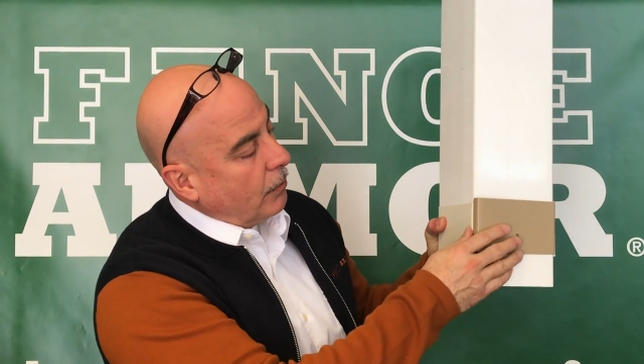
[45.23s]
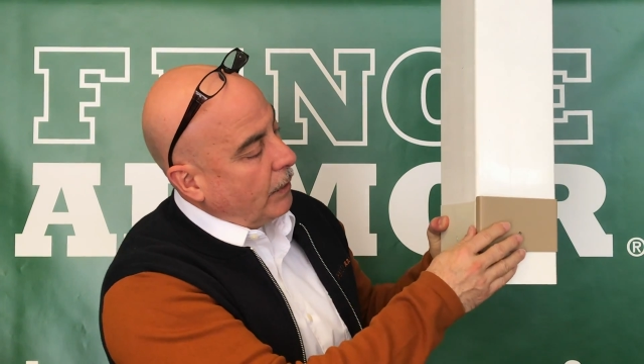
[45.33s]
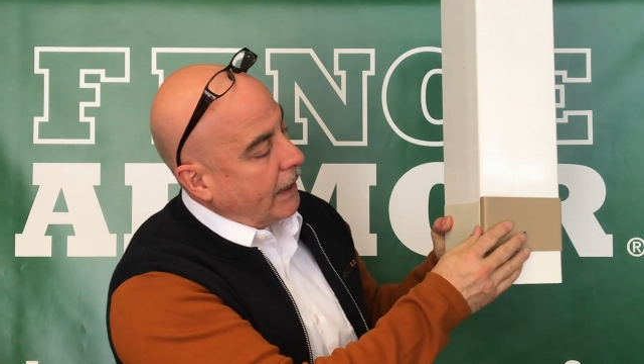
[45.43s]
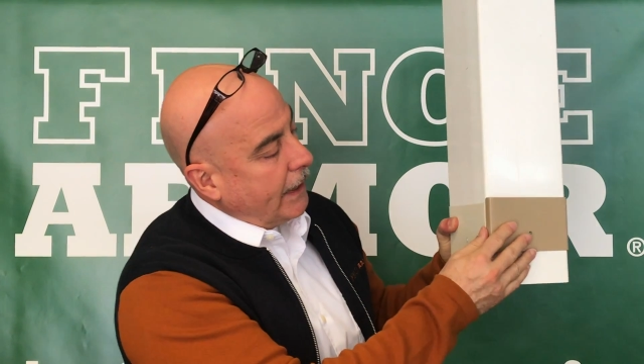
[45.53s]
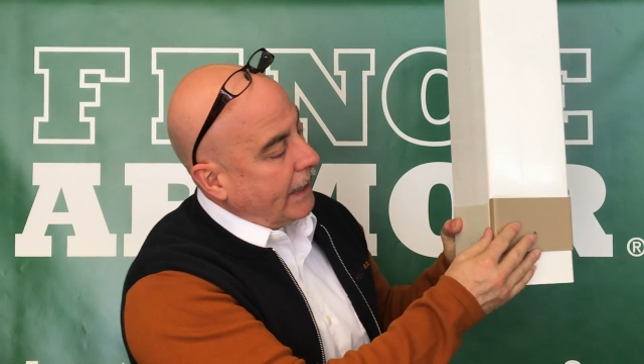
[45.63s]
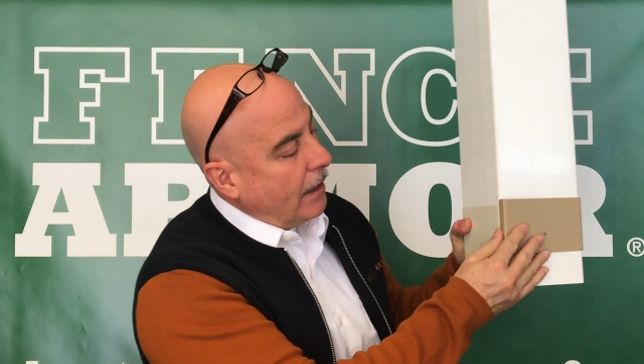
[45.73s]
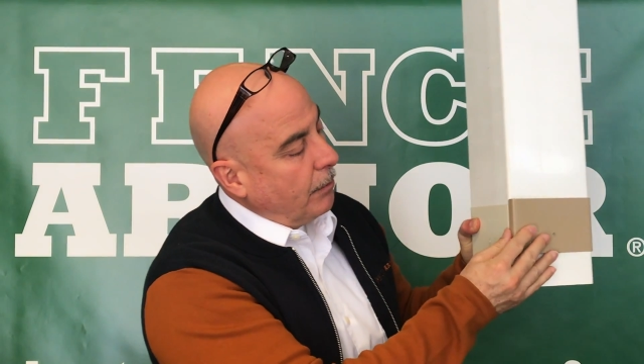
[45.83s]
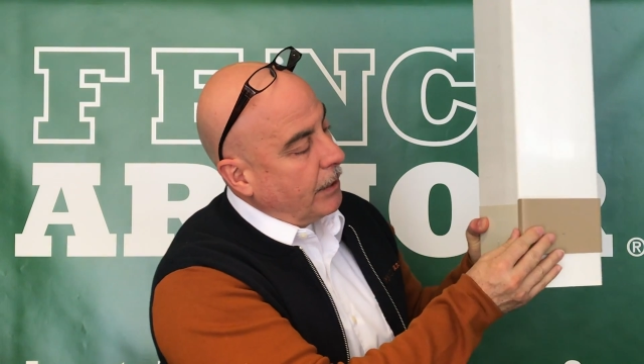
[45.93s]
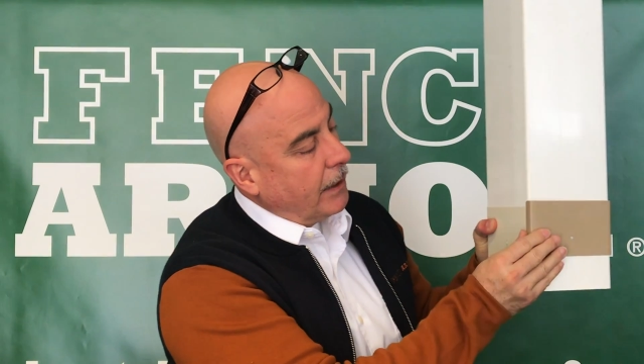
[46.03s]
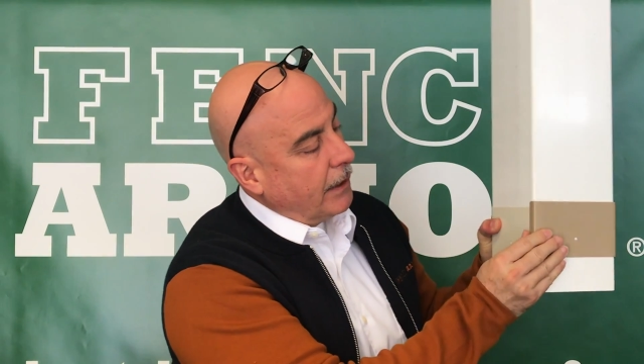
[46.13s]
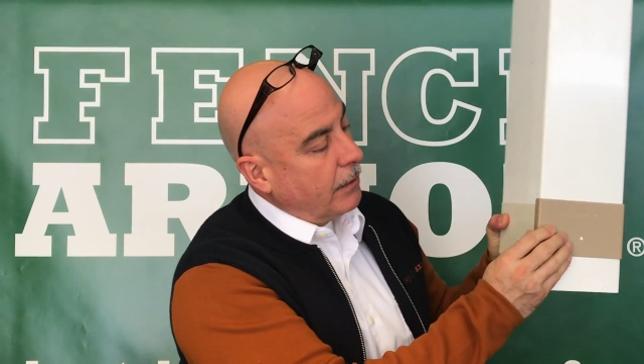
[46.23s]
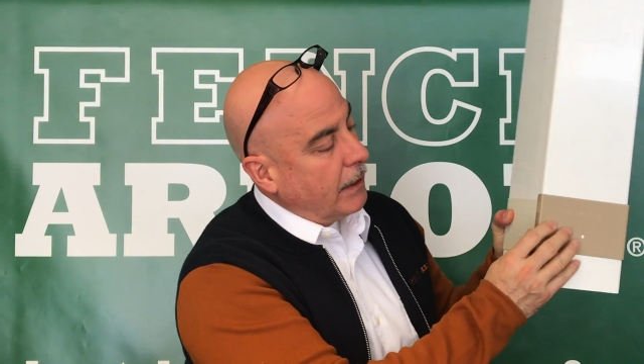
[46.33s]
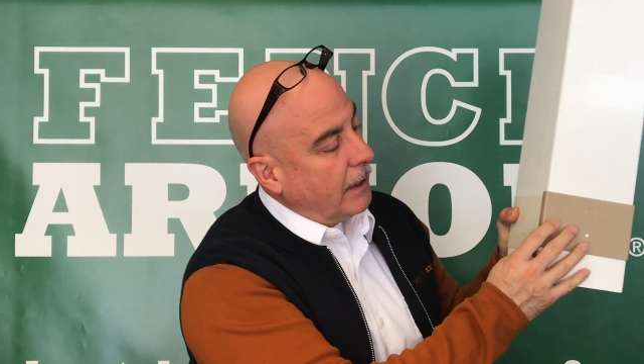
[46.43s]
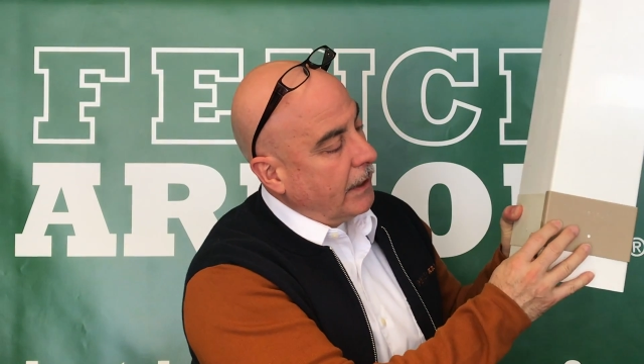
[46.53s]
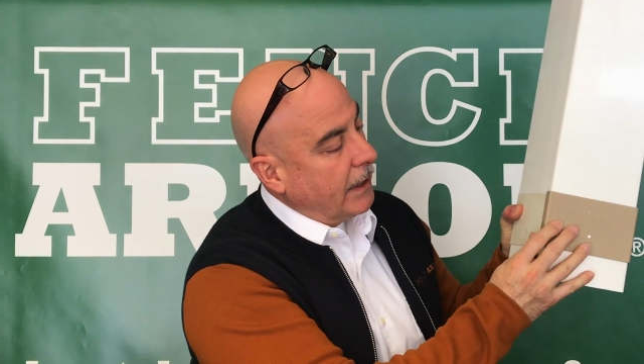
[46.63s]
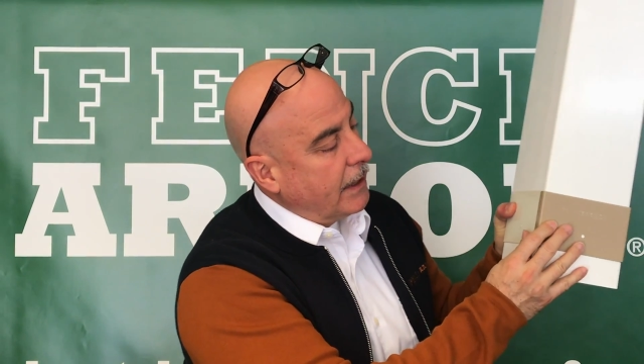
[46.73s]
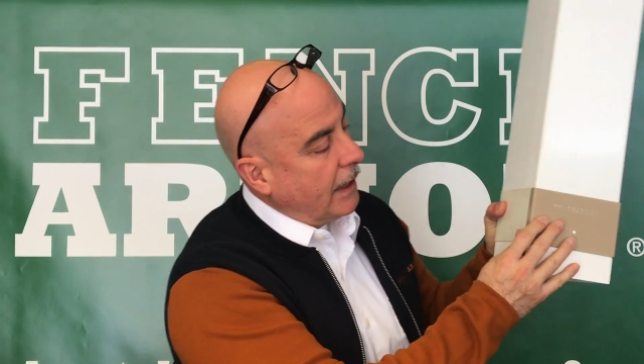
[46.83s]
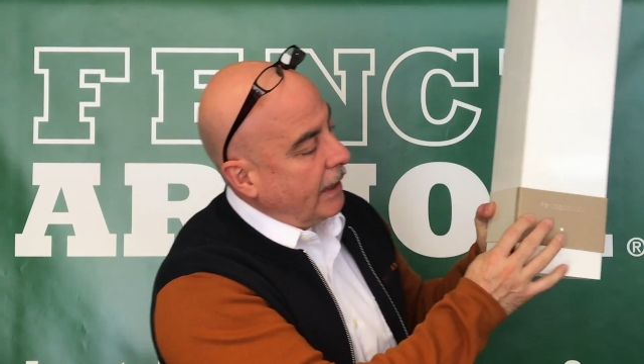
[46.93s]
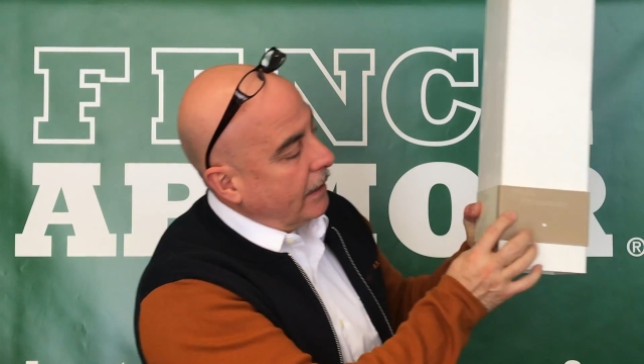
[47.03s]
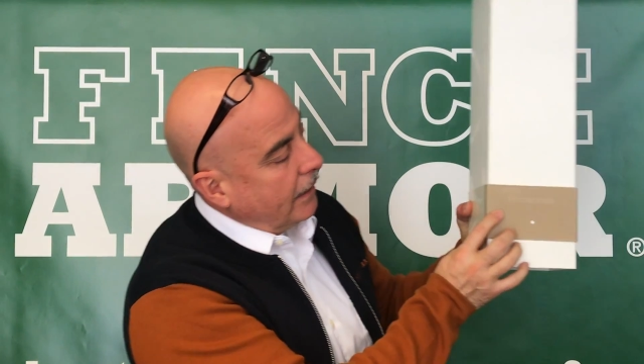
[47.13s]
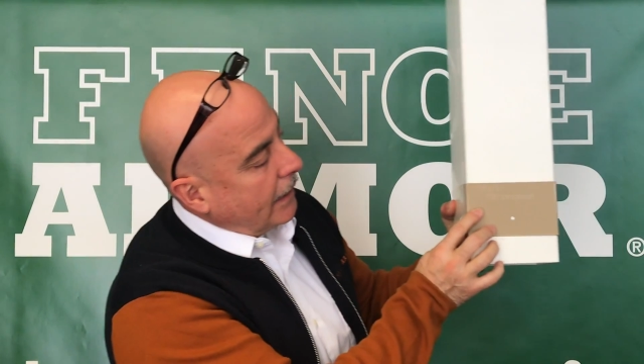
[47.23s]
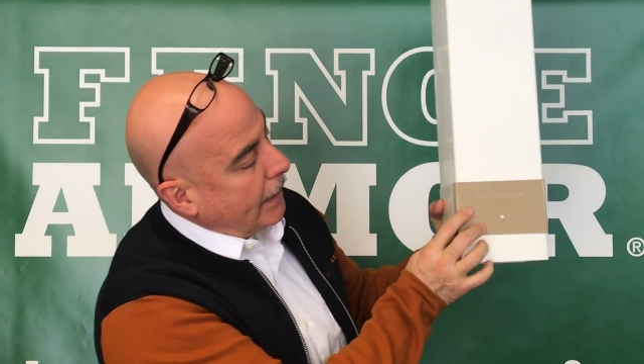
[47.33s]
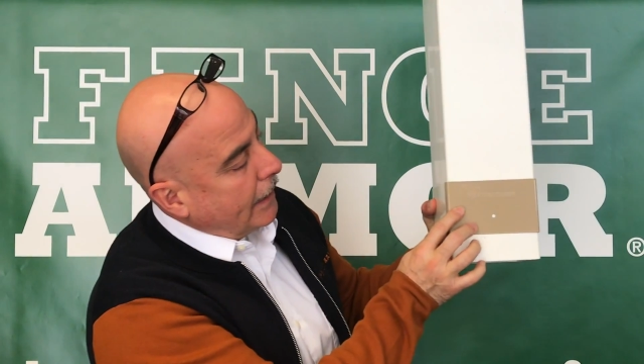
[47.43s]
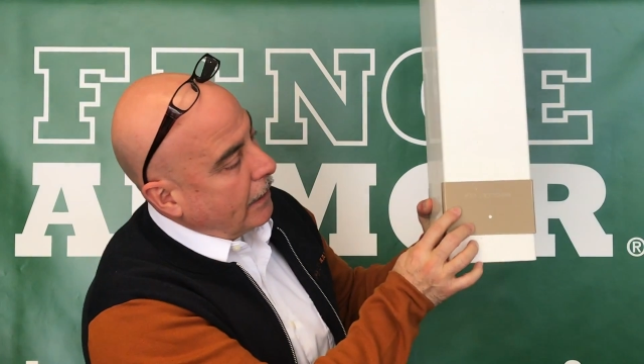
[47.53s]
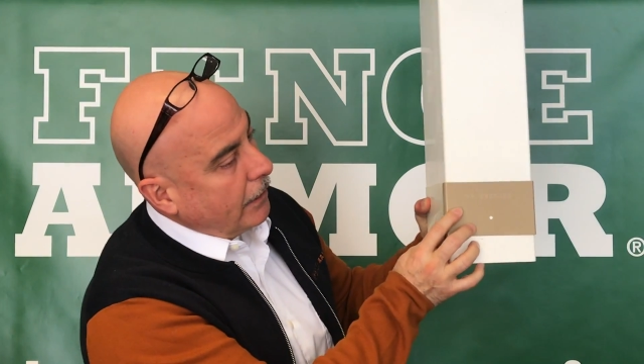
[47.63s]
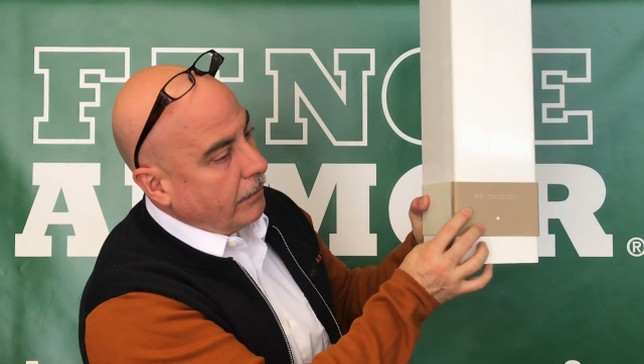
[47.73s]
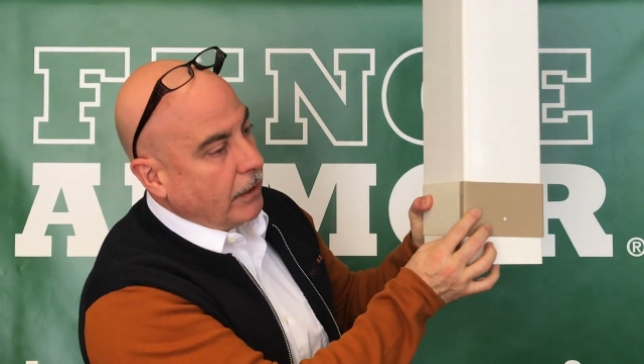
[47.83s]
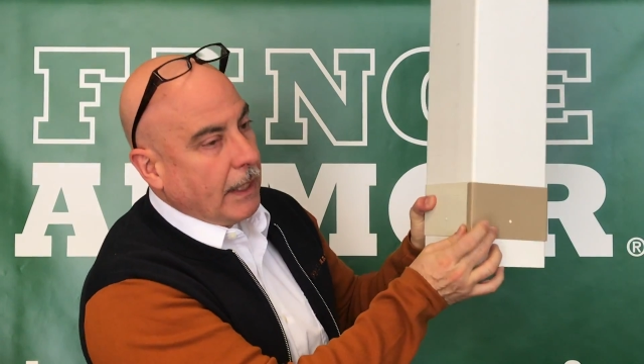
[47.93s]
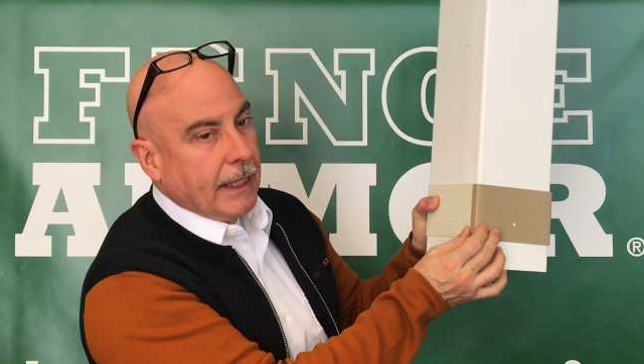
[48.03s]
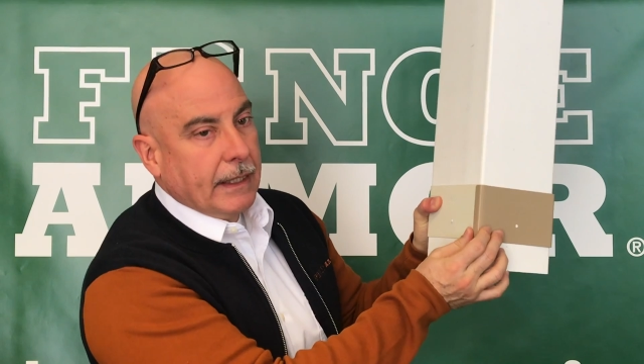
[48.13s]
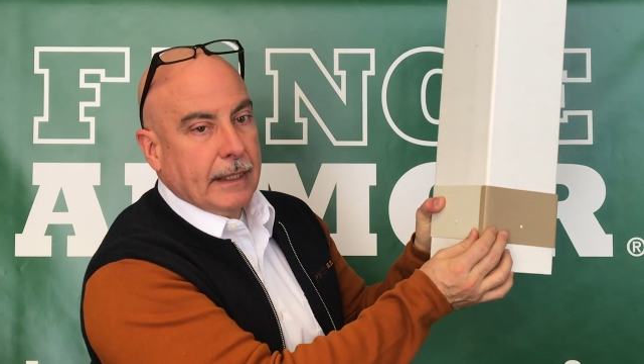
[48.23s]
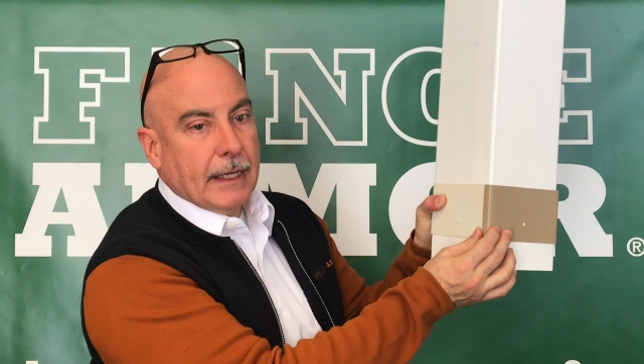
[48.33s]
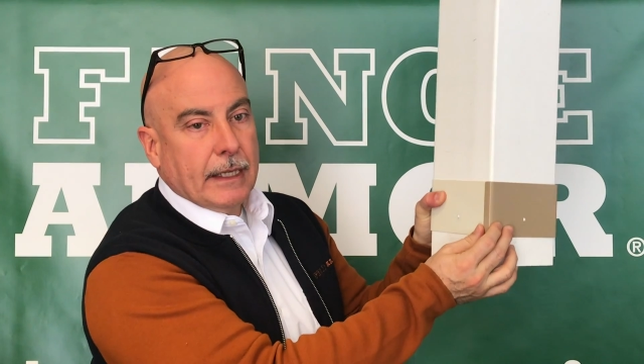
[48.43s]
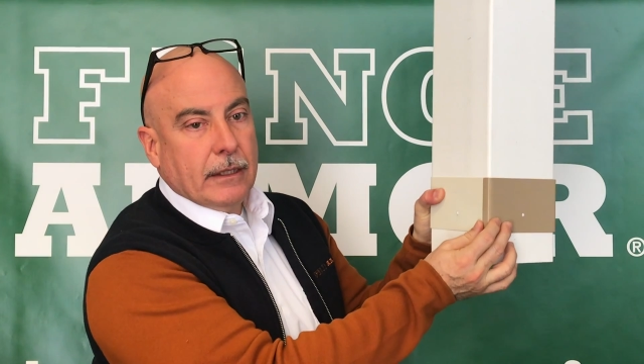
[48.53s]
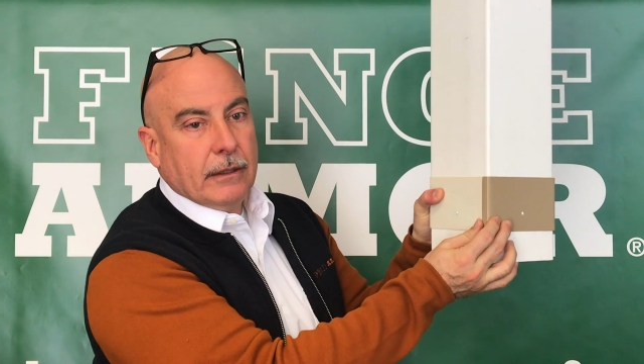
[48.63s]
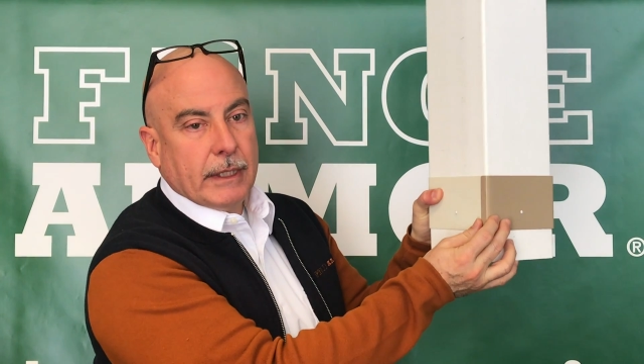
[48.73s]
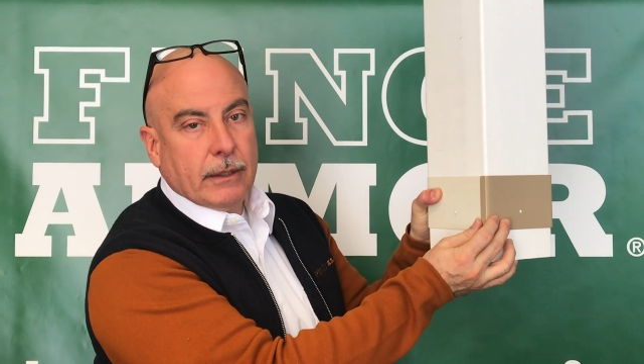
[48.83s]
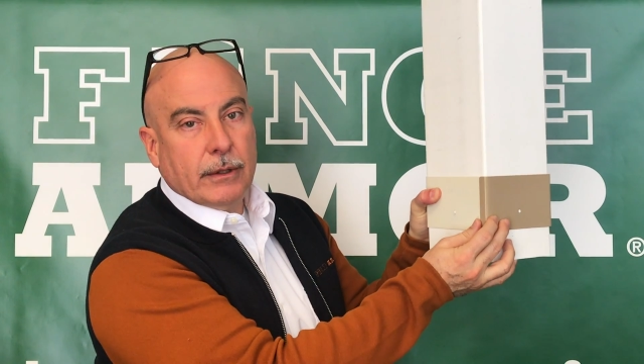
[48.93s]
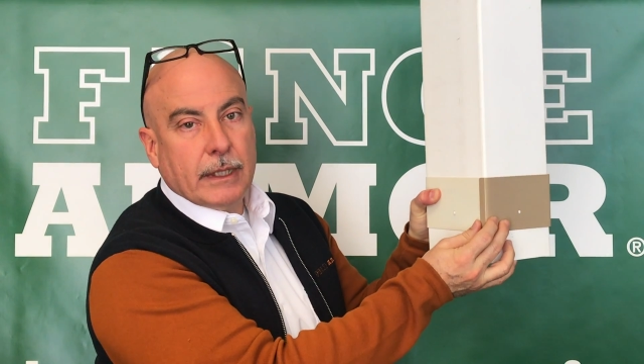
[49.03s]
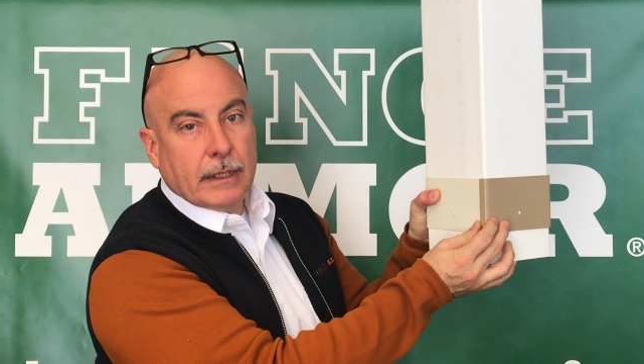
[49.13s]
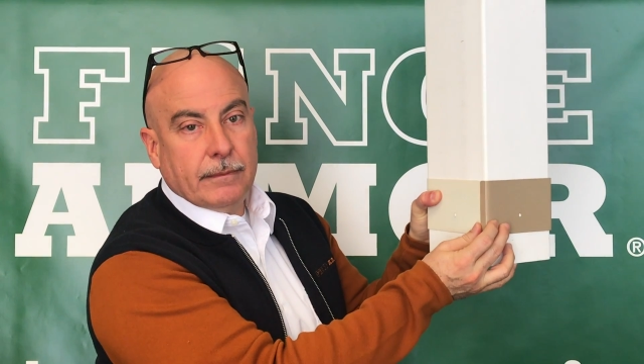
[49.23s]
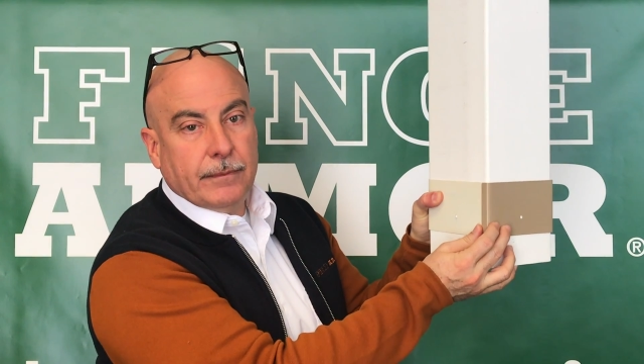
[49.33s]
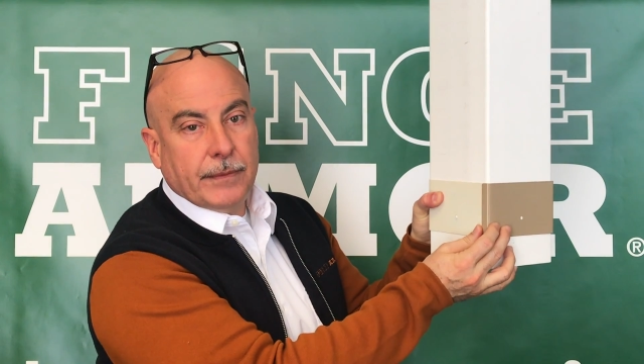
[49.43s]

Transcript: We can now put this one on this side, and now you've got a 90 degree corner.